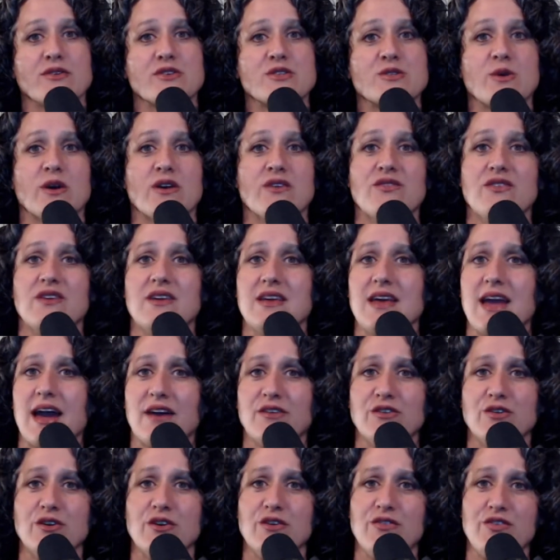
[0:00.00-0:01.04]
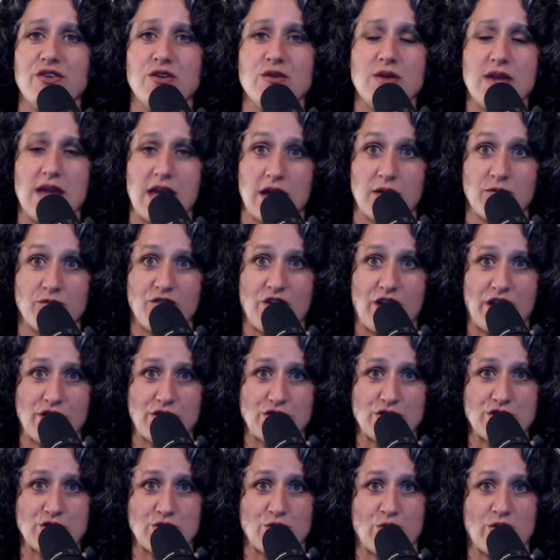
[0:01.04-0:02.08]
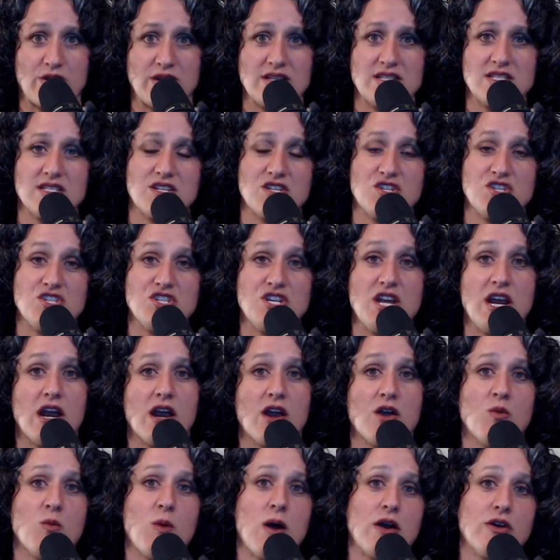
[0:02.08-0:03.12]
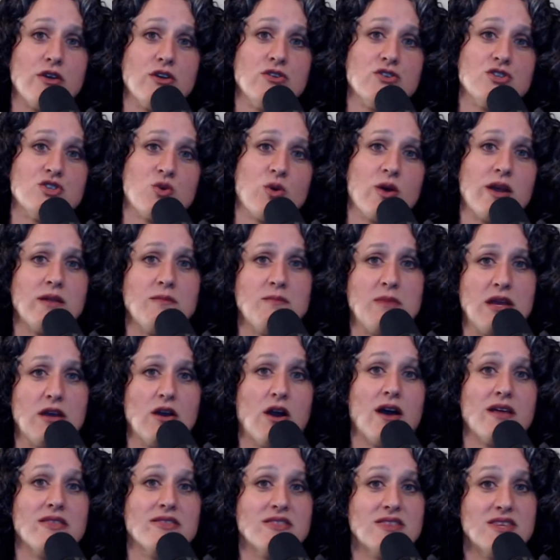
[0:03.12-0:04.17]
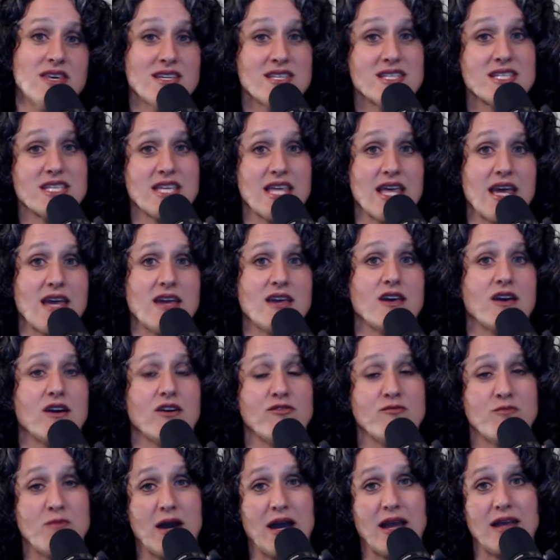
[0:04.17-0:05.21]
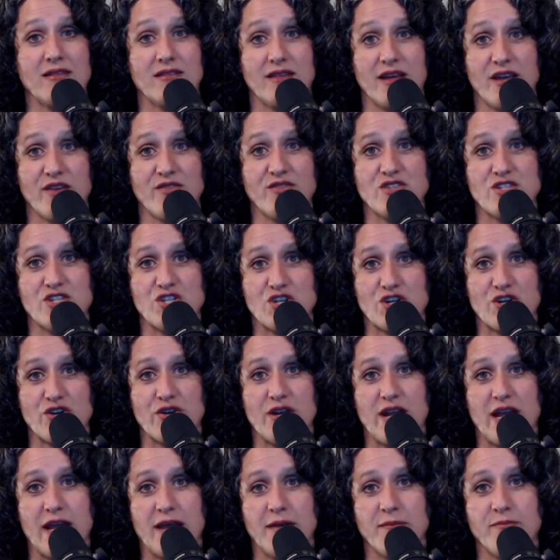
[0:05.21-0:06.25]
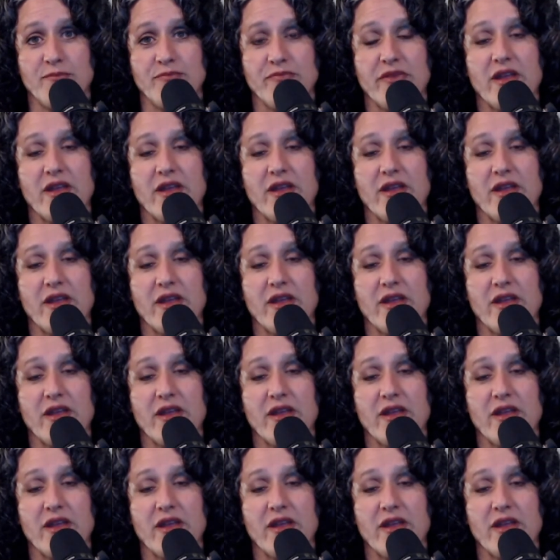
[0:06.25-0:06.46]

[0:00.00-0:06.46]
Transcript: so I've gathered a few campfire stories to share while you join me on this leg of my life's journey.